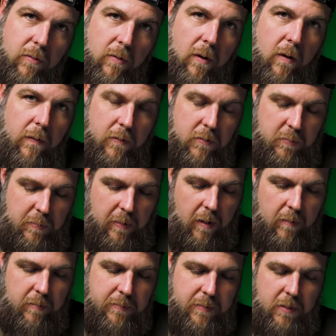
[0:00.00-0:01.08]
through all those
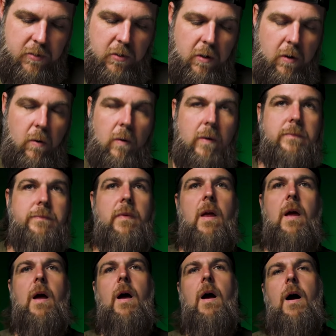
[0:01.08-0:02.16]
problems as you're going.
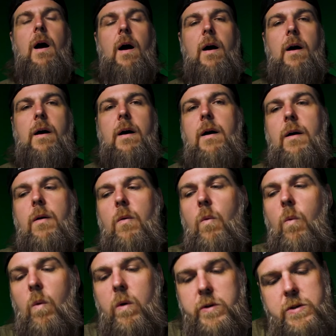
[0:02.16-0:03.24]

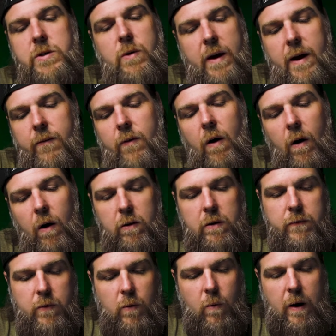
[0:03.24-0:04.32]
Once you have all
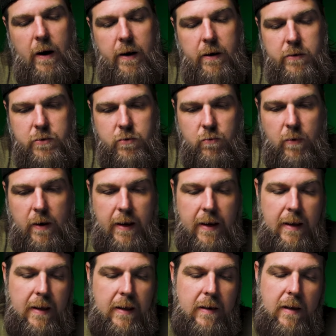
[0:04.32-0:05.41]
of the wires
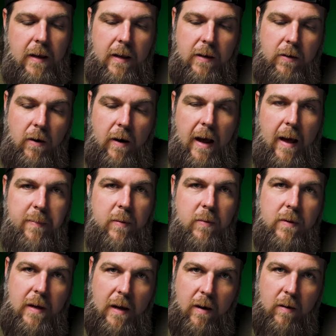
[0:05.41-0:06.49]
ran and you're happy
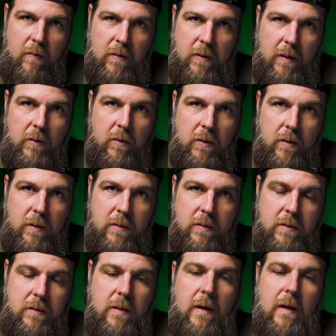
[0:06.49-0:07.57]
with how everything
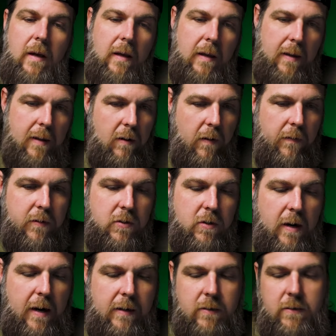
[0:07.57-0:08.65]
looks, get on the
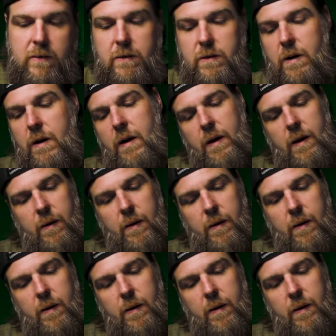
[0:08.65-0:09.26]
tractor,